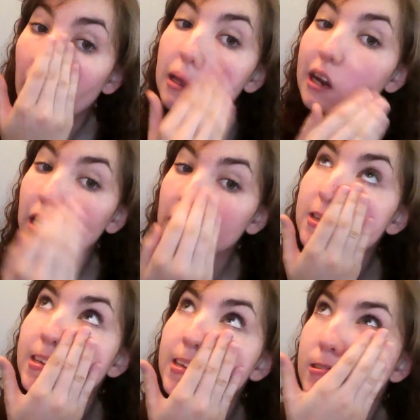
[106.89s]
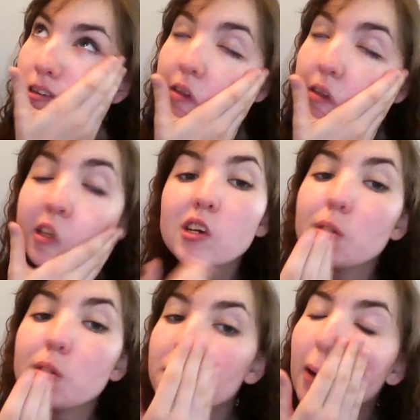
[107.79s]
It actually
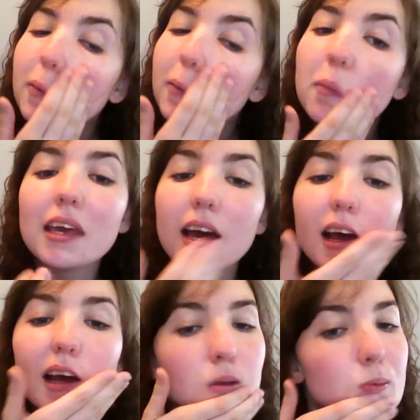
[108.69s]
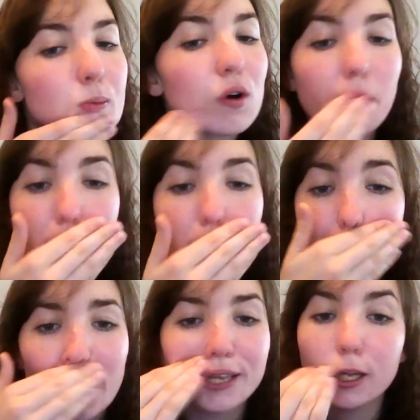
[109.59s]
probably adds more
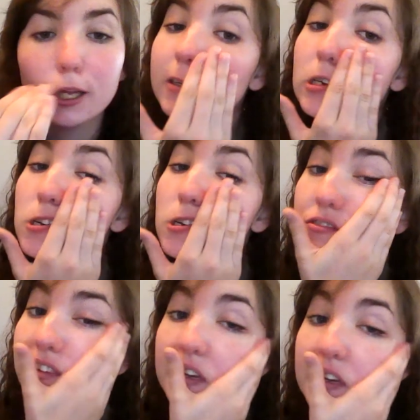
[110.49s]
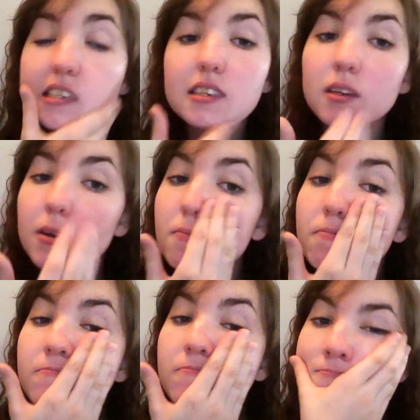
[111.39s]
matte look to your face,
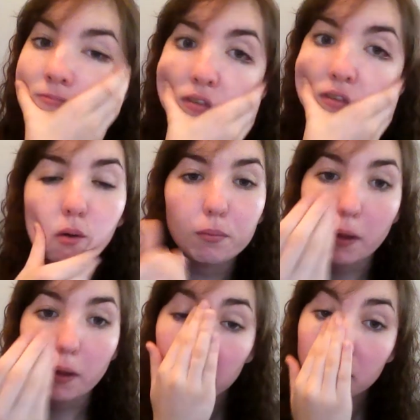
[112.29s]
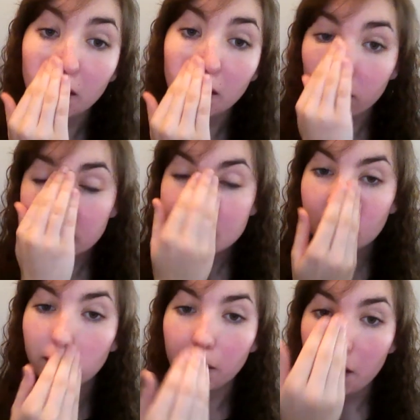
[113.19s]
but you can't really
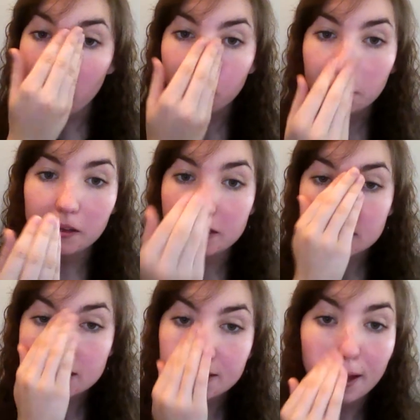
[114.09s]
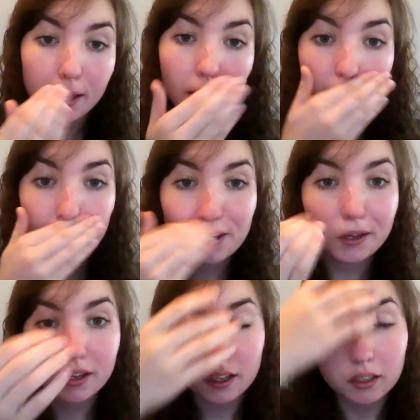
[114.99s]
tell right now because I got
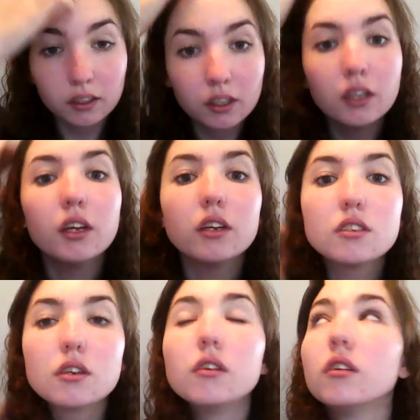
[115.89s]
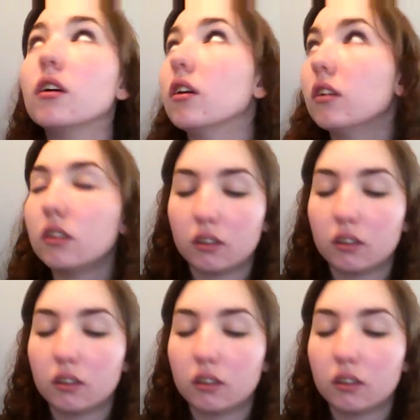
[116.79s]
like a total